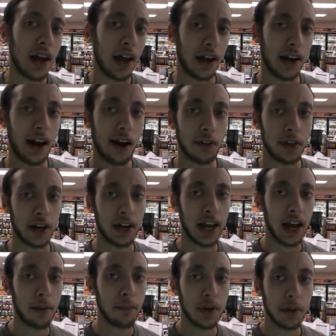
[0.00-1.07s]
and how they
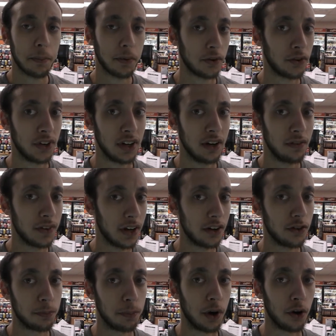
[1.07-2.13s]
can be perceived
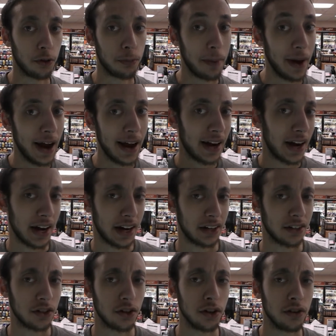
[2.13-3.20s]
as both bad
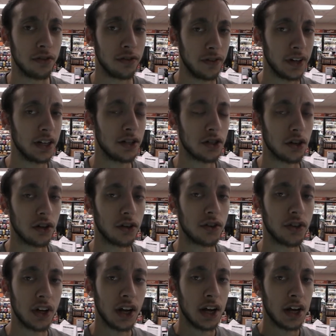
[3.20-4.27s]
and good features.